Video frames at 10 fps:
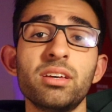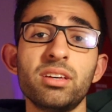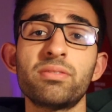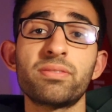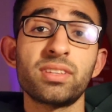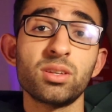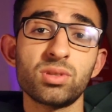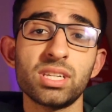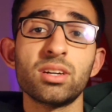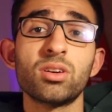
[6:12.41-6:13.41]
if you
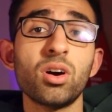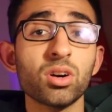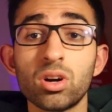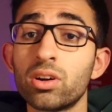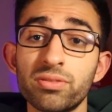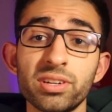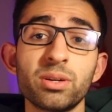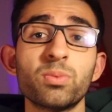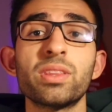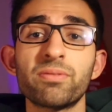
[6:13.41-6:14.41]
say you're not
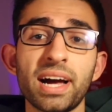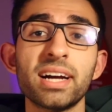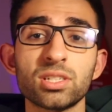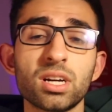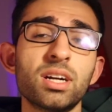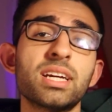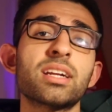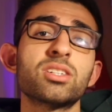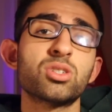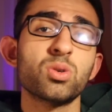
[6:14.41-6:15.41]
confident with the flashcard,
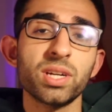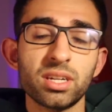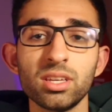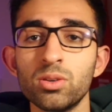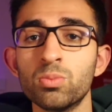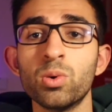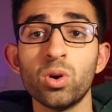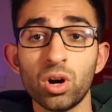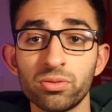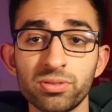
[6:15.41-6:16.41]
it'll show it to you more
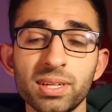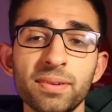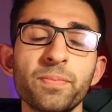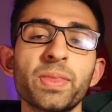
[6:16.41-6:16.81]
often.